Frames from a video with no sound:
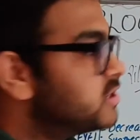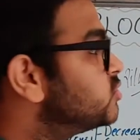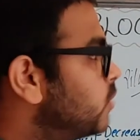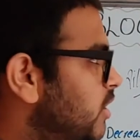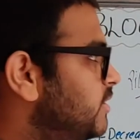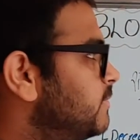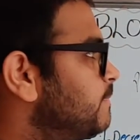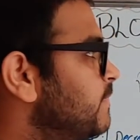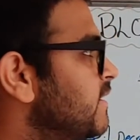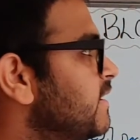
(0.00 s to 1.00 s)
is what?
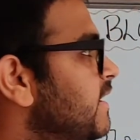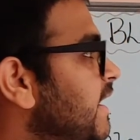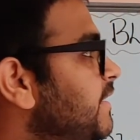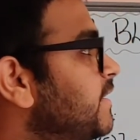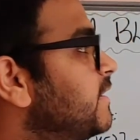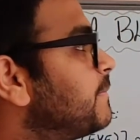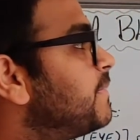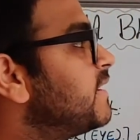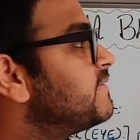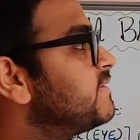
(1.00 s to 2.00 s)
It
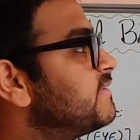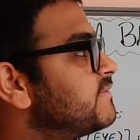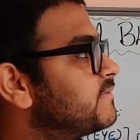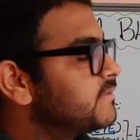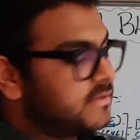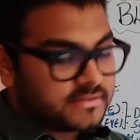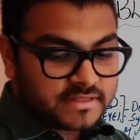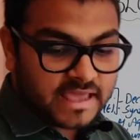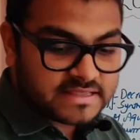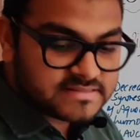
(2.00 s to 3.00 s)
depresses
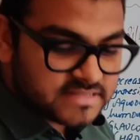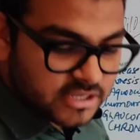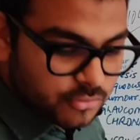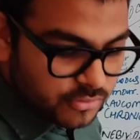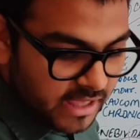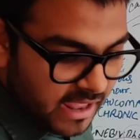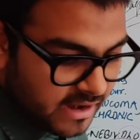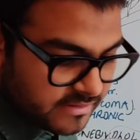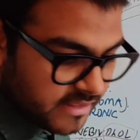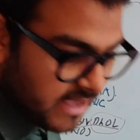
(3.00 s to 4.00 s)
the SA node
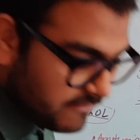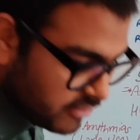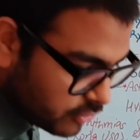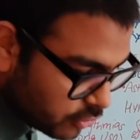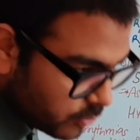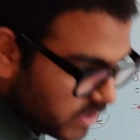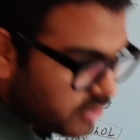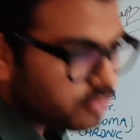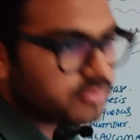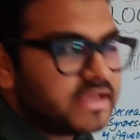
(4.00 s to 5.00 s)
and the AV node. We
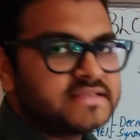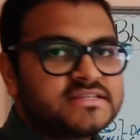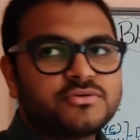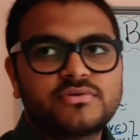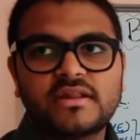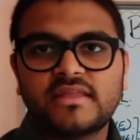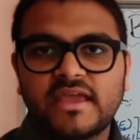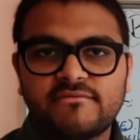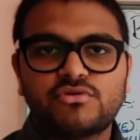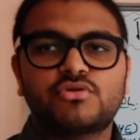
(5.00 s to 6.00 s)
know the SA node and the
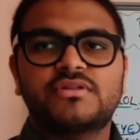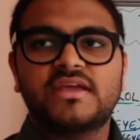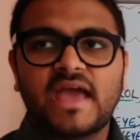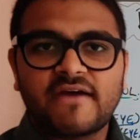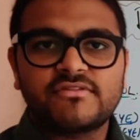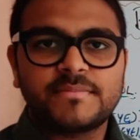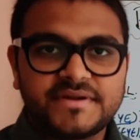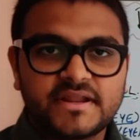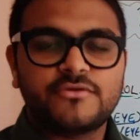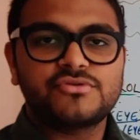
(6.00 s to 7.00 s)
AV node, they have the
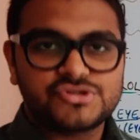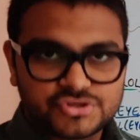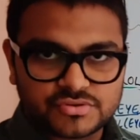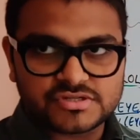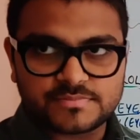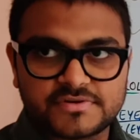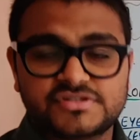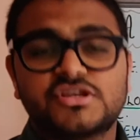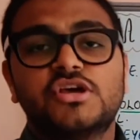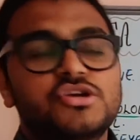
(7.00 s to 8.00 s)
beta adrenergic
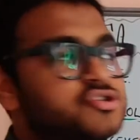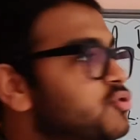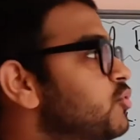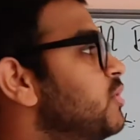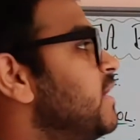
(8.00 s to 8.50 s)
receptors. So